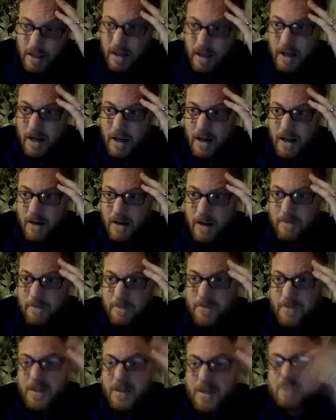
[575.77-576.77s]

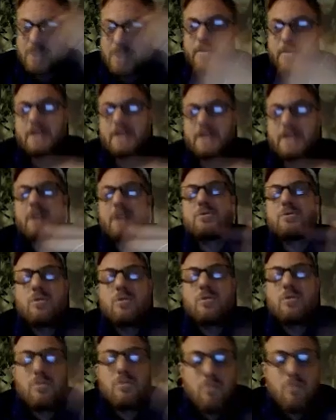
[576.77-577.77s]
It's being able
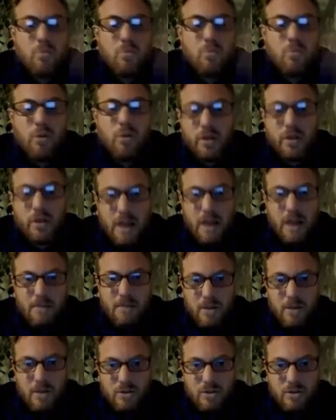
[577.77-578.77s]
to work that
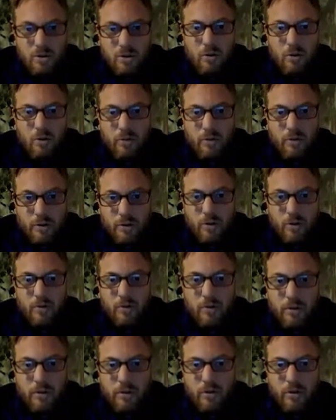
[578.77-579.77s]
muscle over and
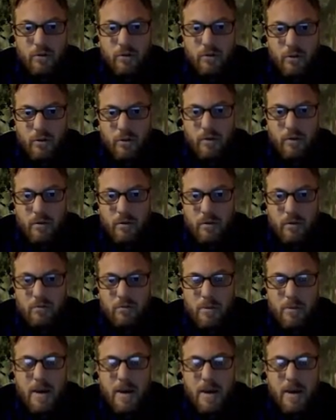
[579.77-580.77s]
over and over and over.
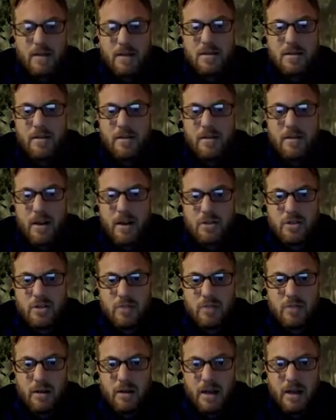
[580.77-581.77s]
Repetitive action
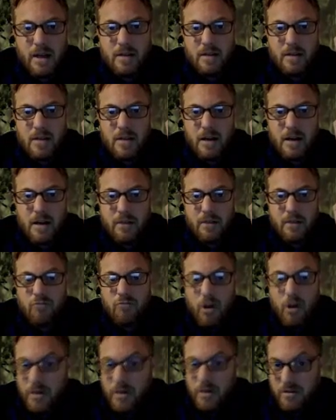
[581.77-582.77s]
without getting tired.
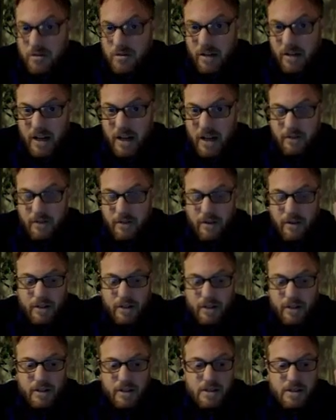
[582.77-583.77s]
Rowers are again a very
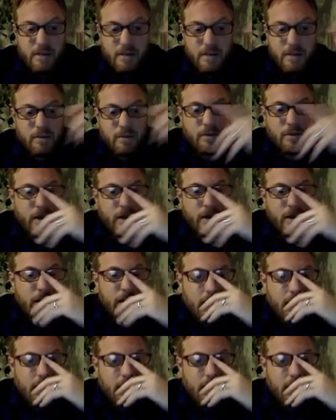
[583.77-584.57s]
good example of that.